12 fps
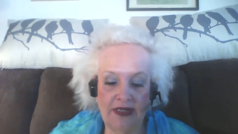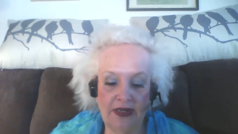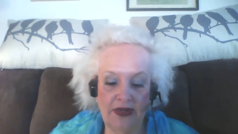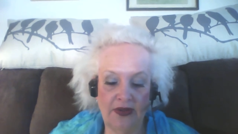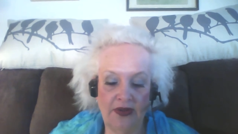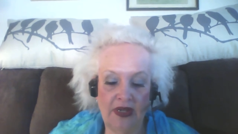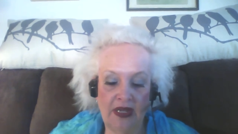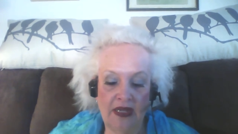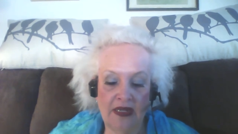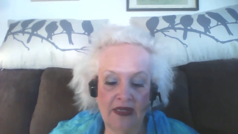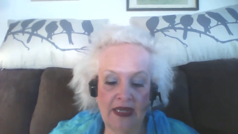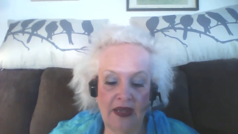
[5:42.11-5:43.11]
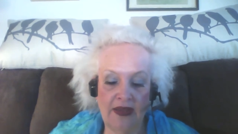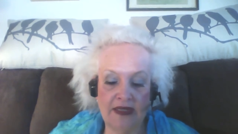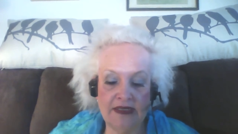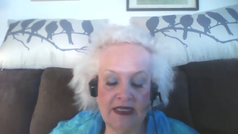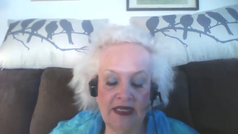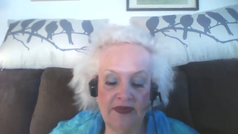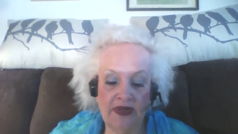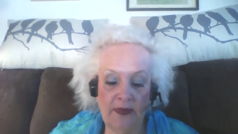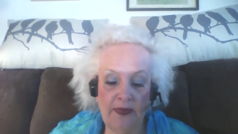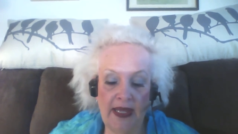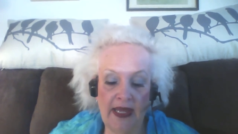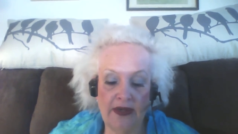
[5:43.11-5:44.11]
you know. Thou hast given a
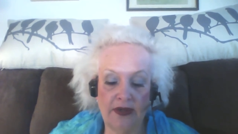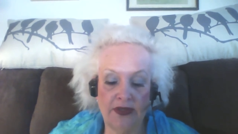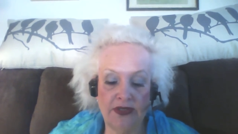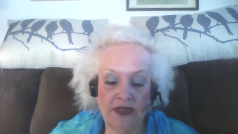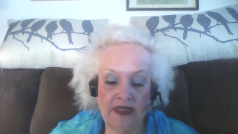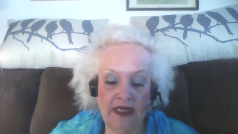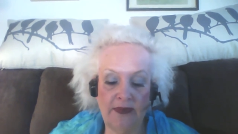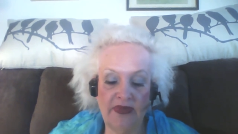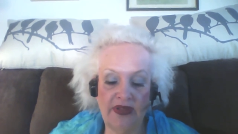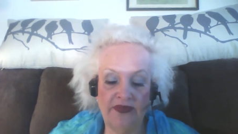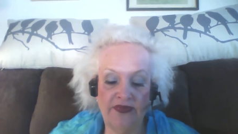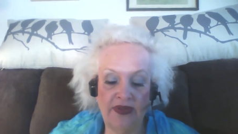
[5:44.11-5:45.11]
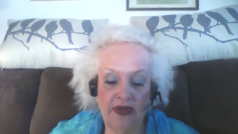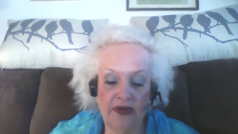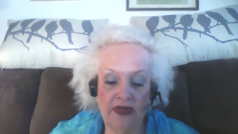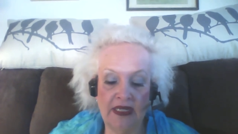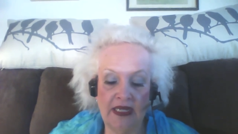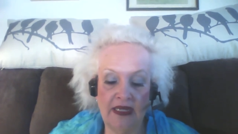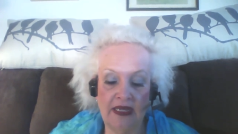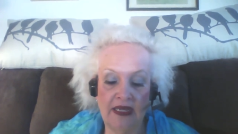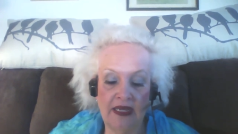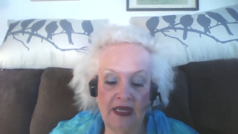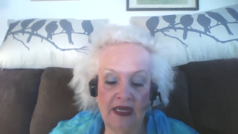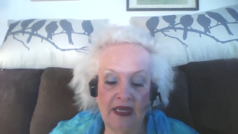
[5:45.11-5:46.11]
banner to them that fear thee,
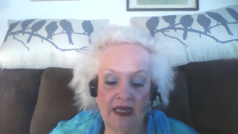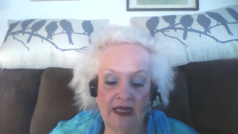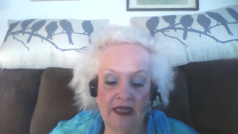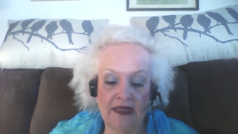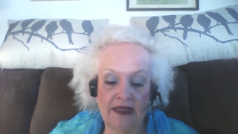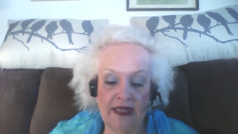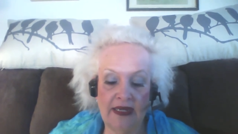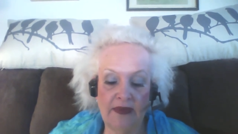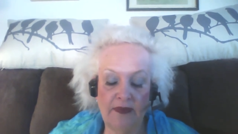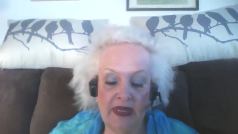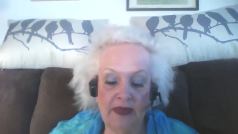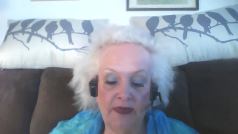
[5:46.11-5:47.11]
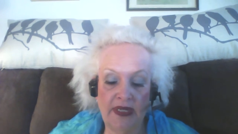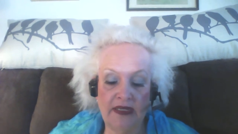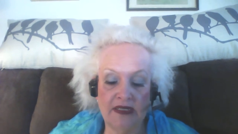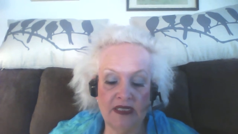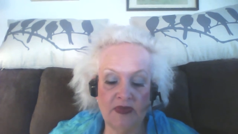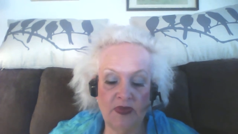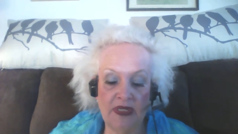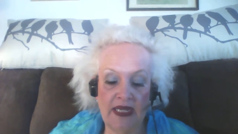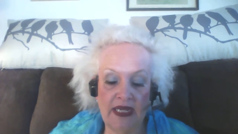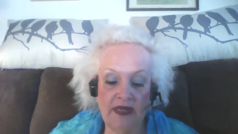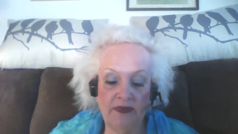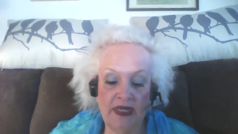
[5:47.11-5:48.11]
that it may be
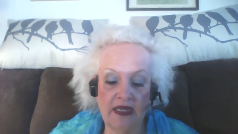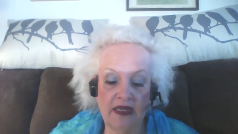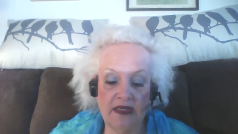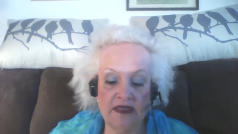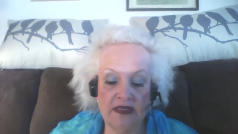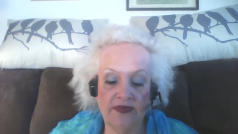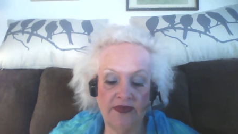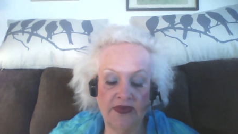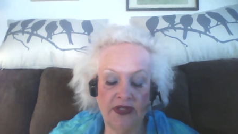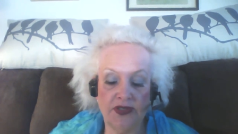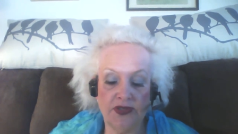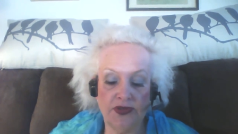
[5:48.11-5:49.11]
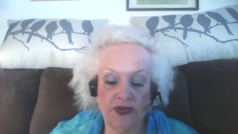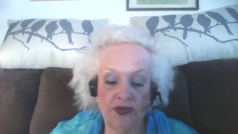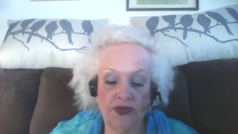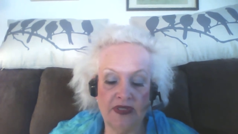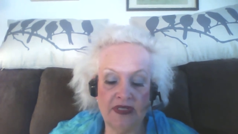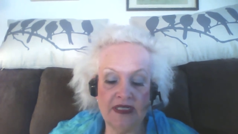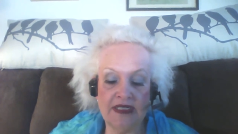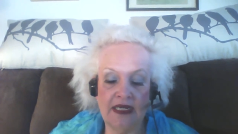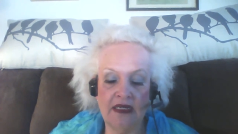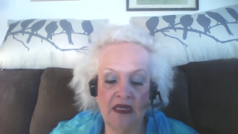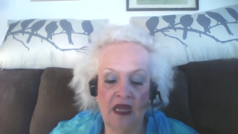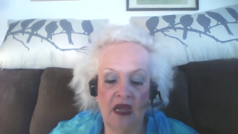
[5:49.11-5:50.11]
displayed because of the truth.
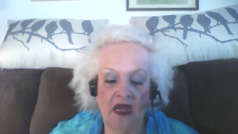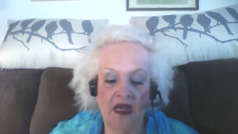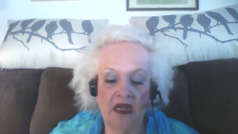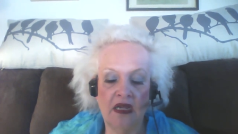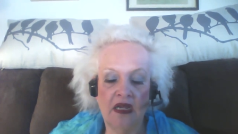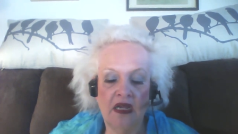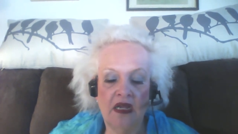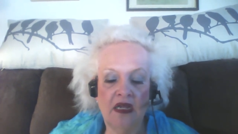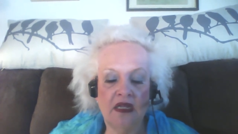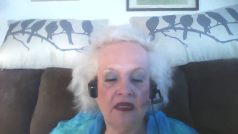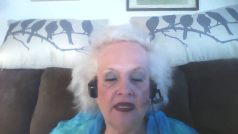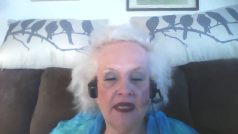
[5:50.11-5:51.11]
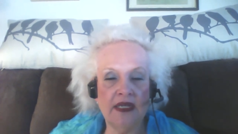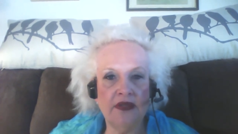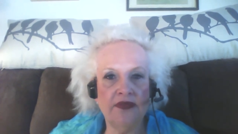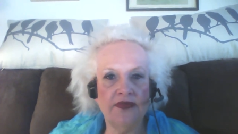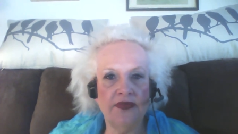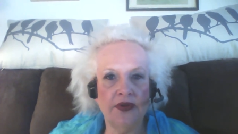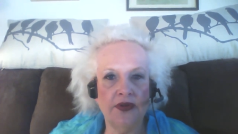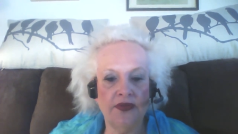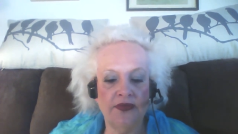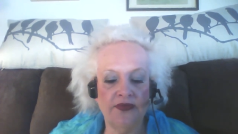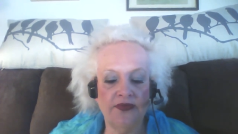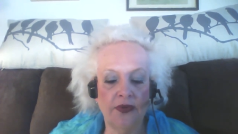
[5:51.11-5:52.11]
Selah. Thank you for,
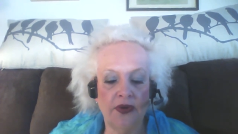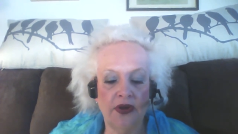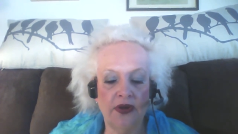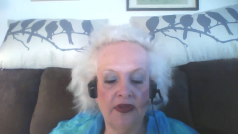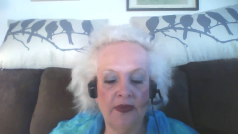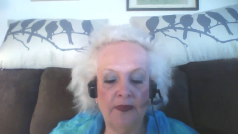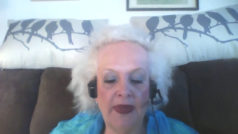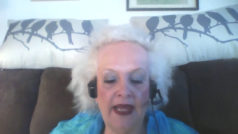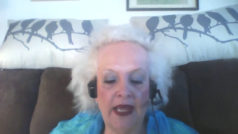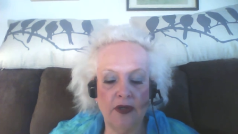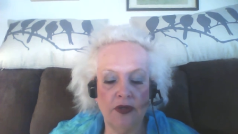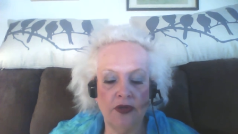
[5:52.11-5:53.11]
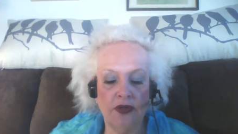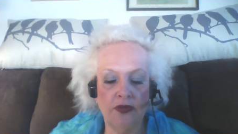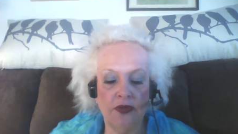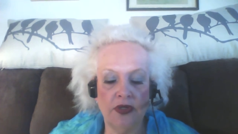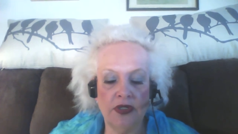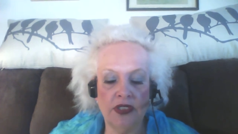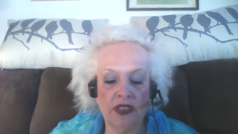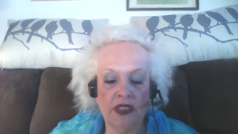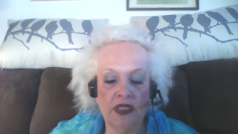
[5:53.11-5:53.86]
for the banner, Lord.